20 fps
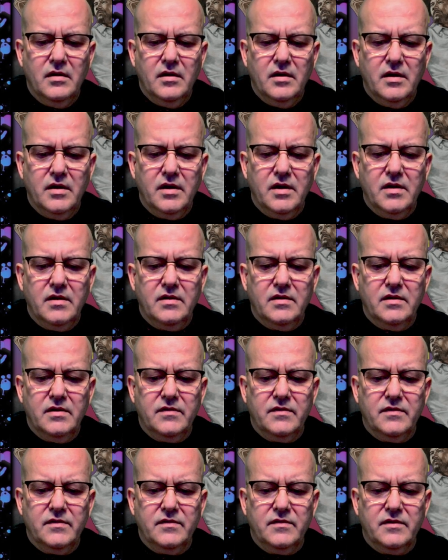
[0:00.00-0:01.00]
Again,
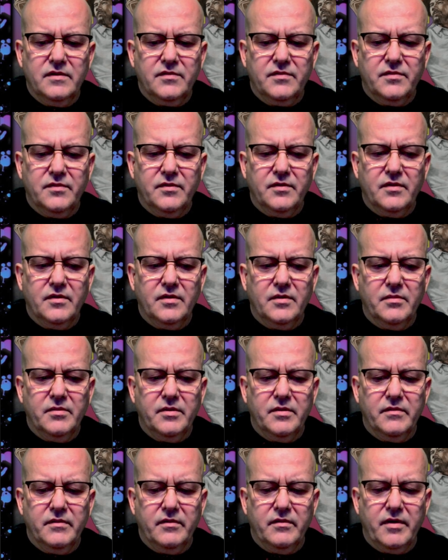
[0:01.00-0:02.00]
this is just for a little bit
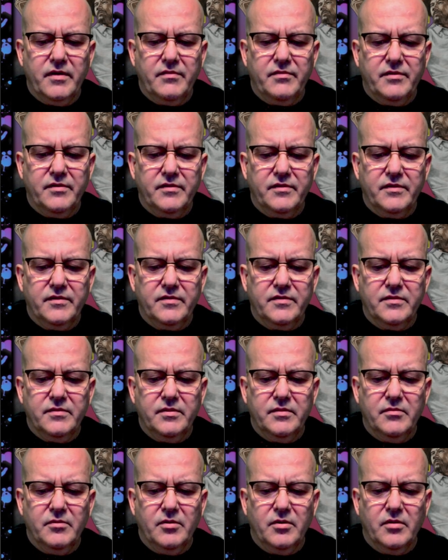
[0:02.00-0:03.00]
of a reference. This should be
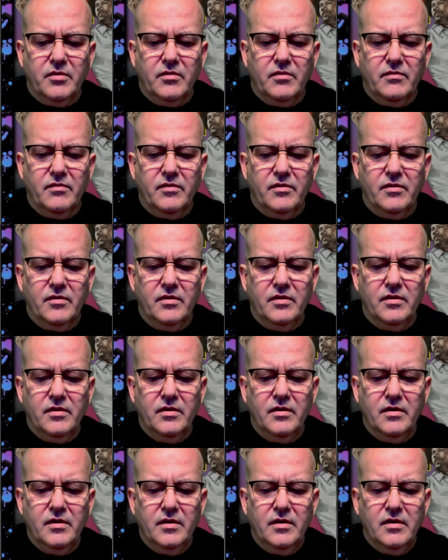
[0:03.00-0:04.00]
more oval.
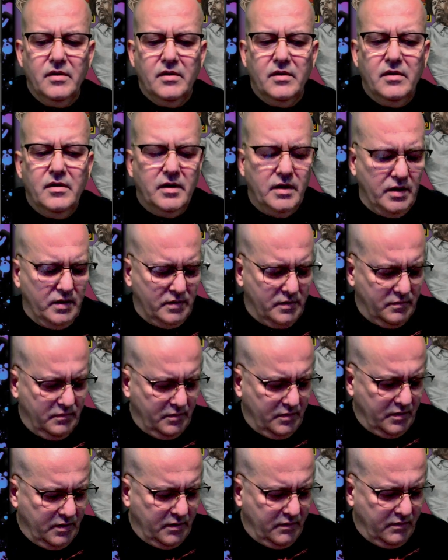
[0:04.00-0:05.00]
Actually,
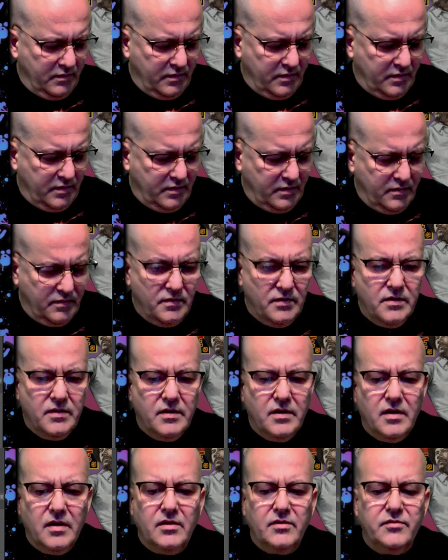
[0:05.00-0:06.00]
we'll get rid of
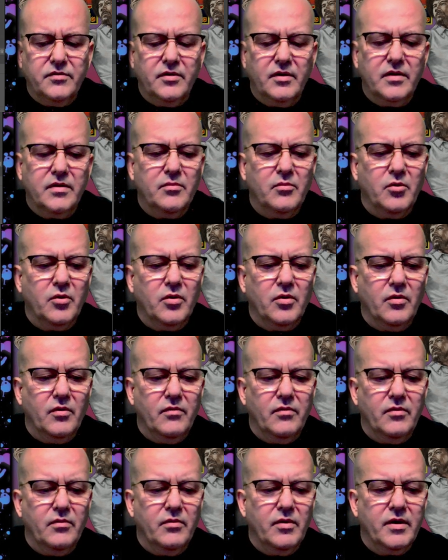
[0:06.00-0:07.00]
that. I'll draw the more
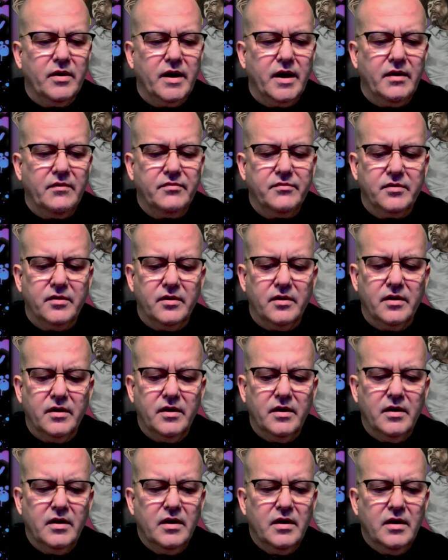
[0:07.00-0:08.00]
oval one after.
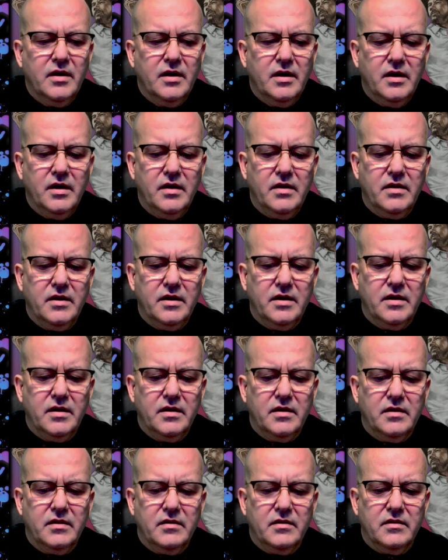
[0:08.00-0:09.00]
And then
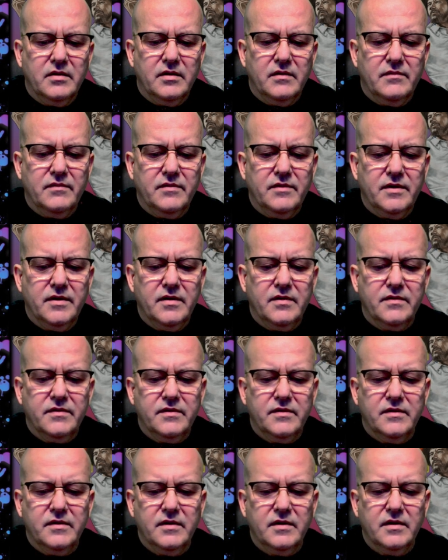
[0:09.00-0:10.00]
you have this.
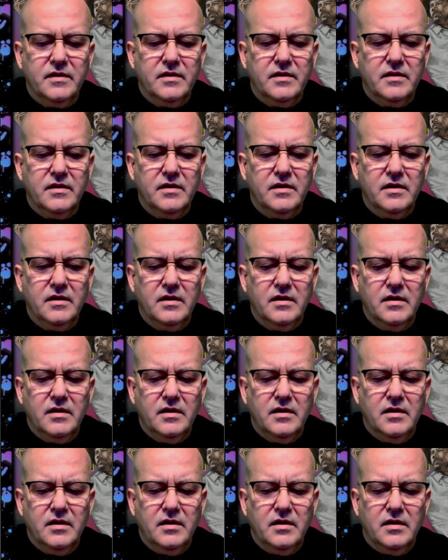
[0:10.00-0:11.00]

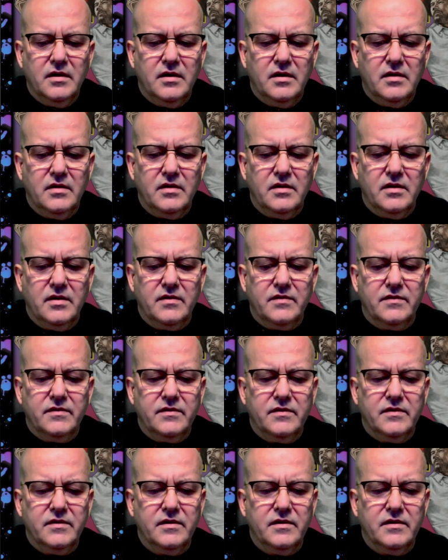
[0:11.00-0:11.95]
And this.